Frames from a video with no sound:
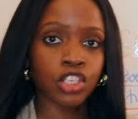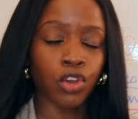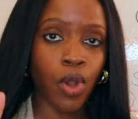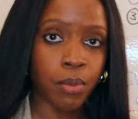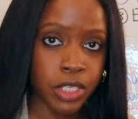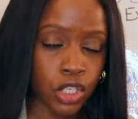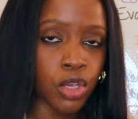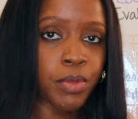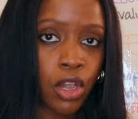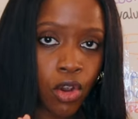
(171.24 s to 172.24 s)
So I'm
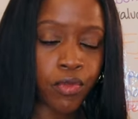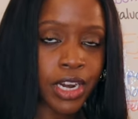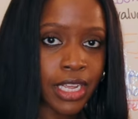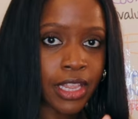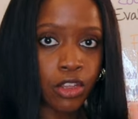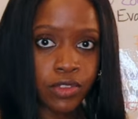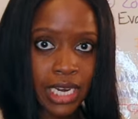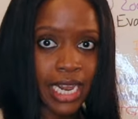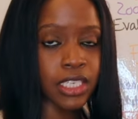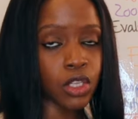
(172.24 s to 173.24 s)
assuming already that you've
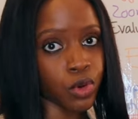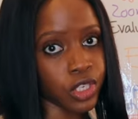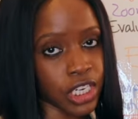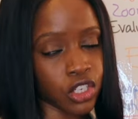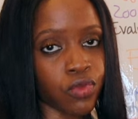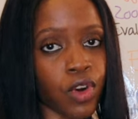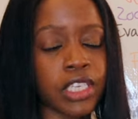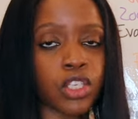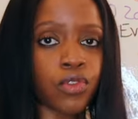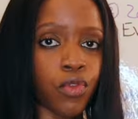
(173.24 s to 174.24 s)
selected the quotation,
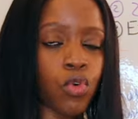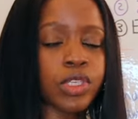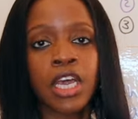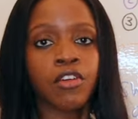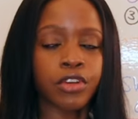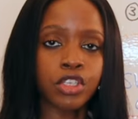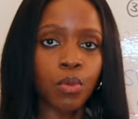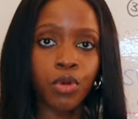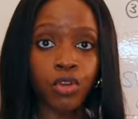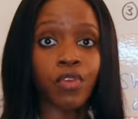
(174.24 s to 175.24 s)
right? So of course, for
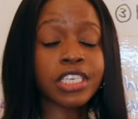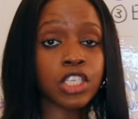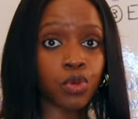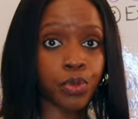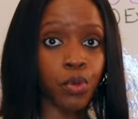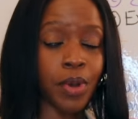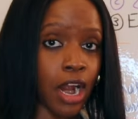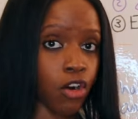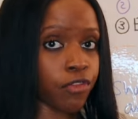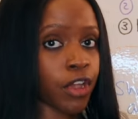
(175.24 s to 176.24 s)
example, you're writing your peel
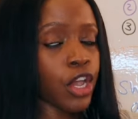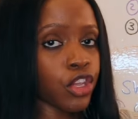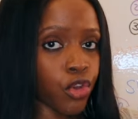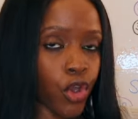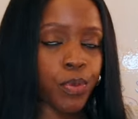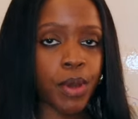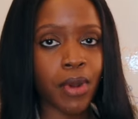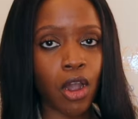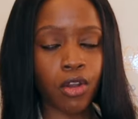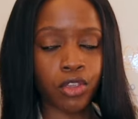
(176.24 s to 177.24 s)
paragraph. You open
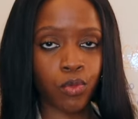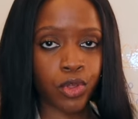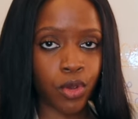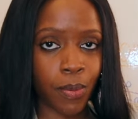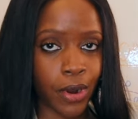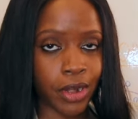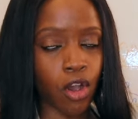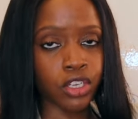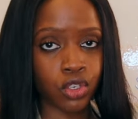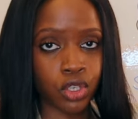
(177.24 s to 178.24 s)
but with your point
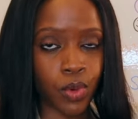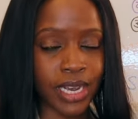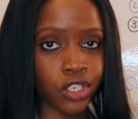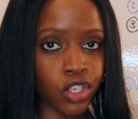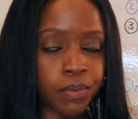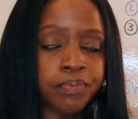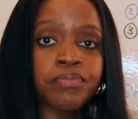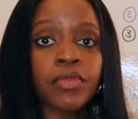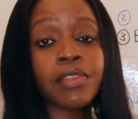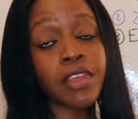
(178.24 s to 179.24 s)
answering the question,
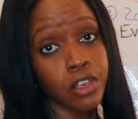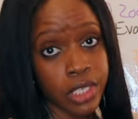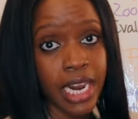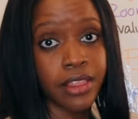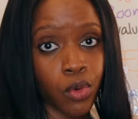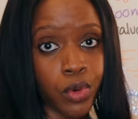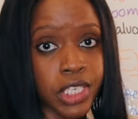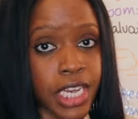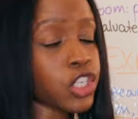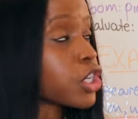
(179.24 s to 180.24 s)
then you select the
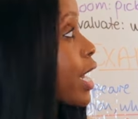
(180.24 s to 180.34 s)
quotation.